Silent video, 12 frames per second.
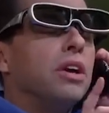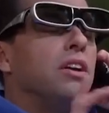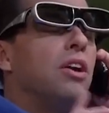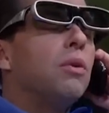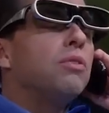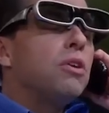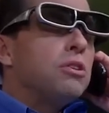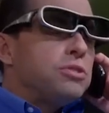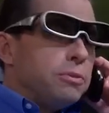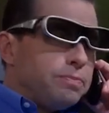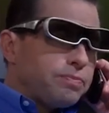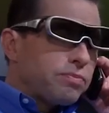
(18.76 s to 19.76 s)
You know what,
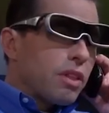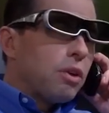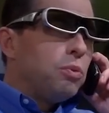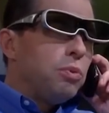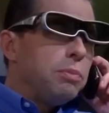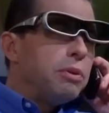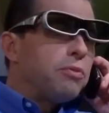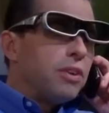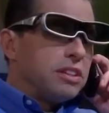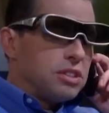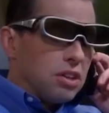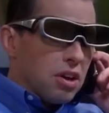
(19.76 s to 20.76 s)
Rose? We've been
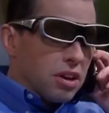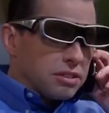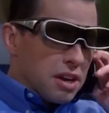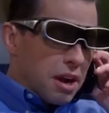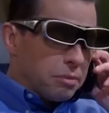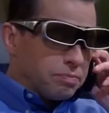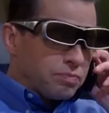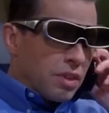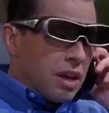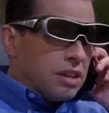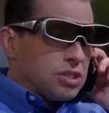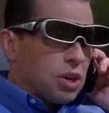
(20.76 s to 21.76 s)
friends a long time,
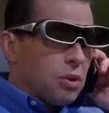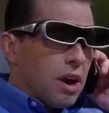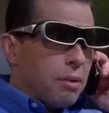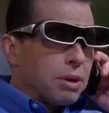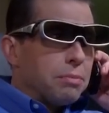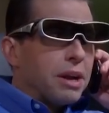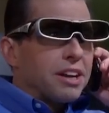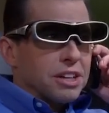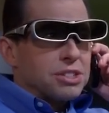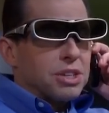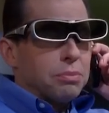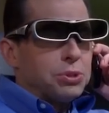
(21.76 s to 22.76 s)
so I'm gonna make an
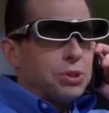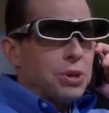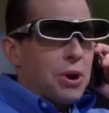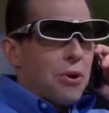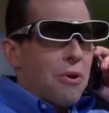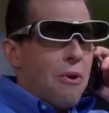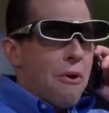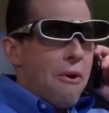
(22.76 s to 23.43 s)
exception here.